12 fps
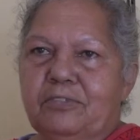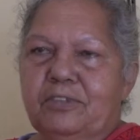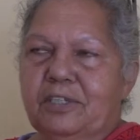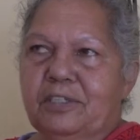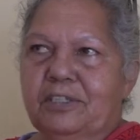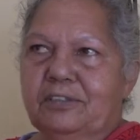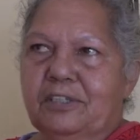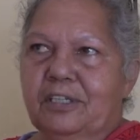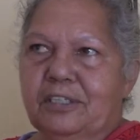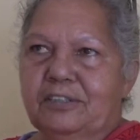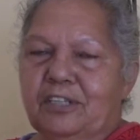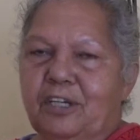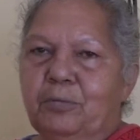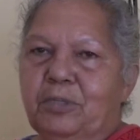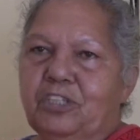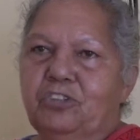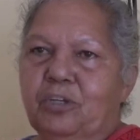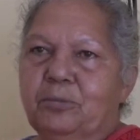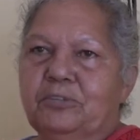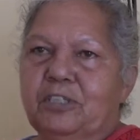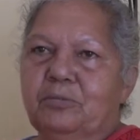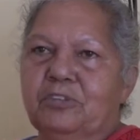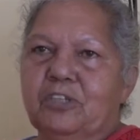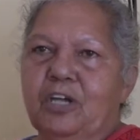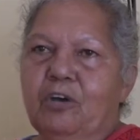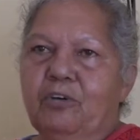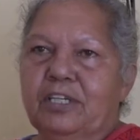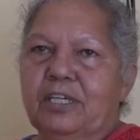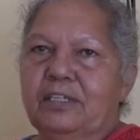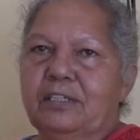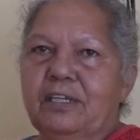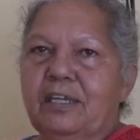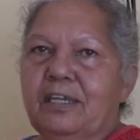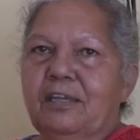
You know, there's only so many jobs that was going, and